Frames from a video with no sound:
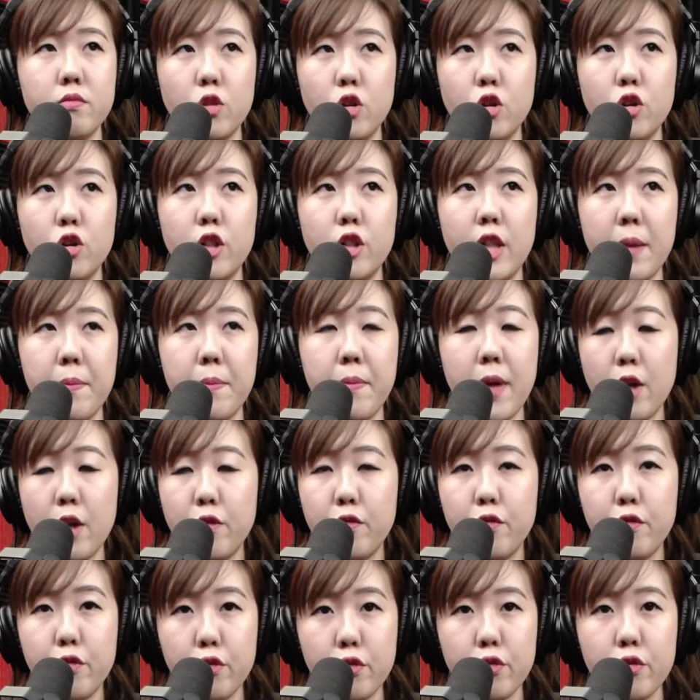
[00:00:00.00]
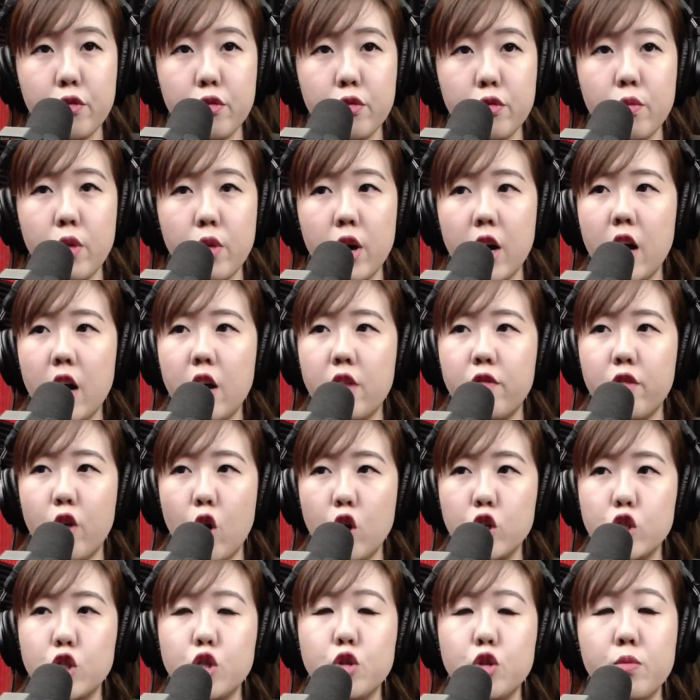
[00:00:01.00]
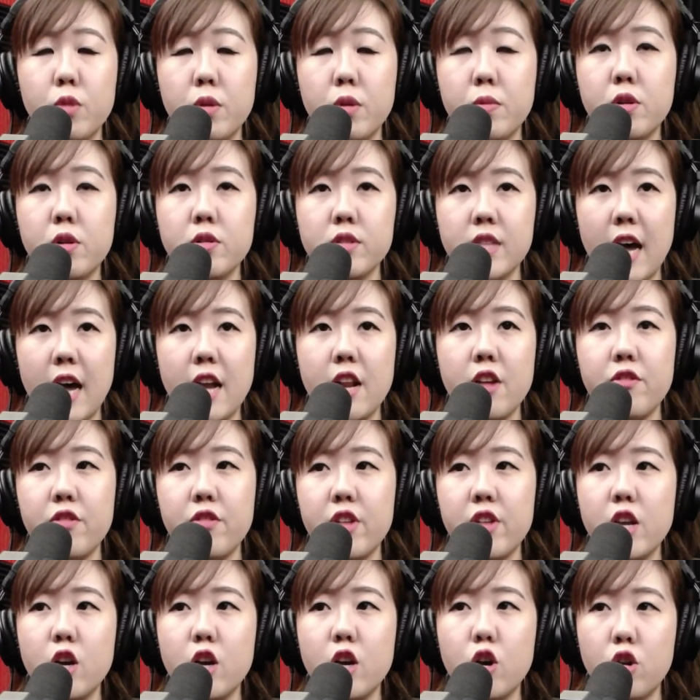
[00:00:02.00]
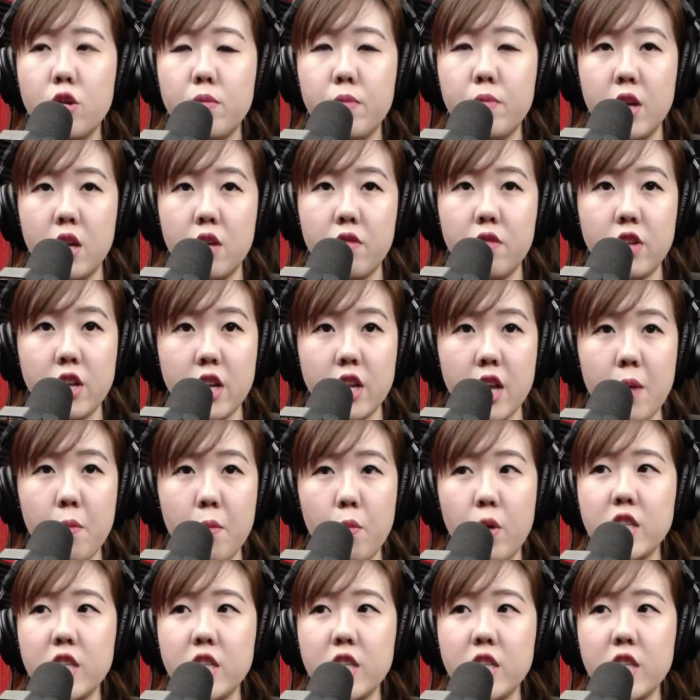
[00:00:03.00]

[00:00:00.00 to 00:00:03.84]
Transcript: you know, like pet food, what kind of consumables are they really going to be giving them,